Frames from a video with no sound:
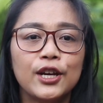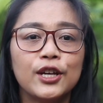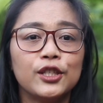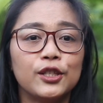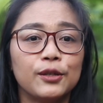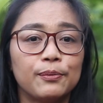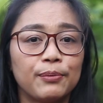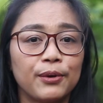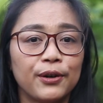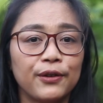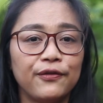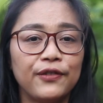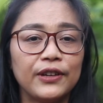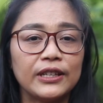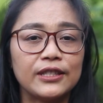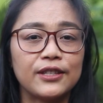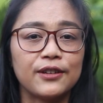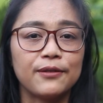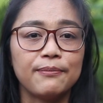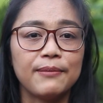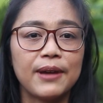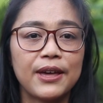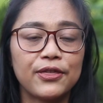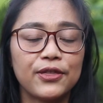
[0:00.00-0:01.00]
to perfect
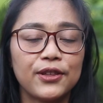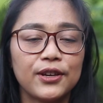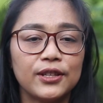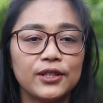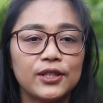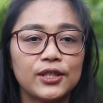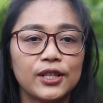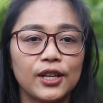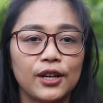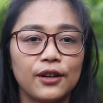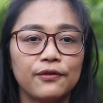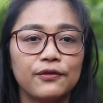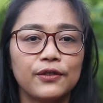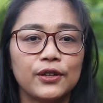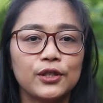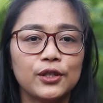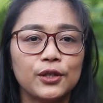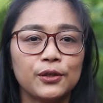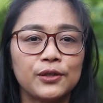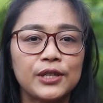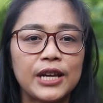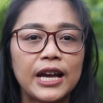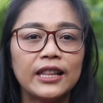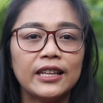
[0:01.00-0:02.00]
their methods of
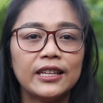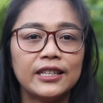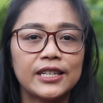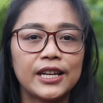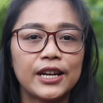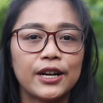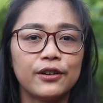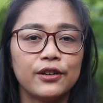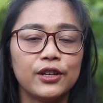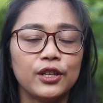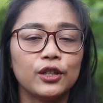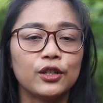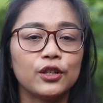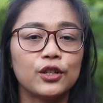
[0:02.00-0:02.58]
totalitarian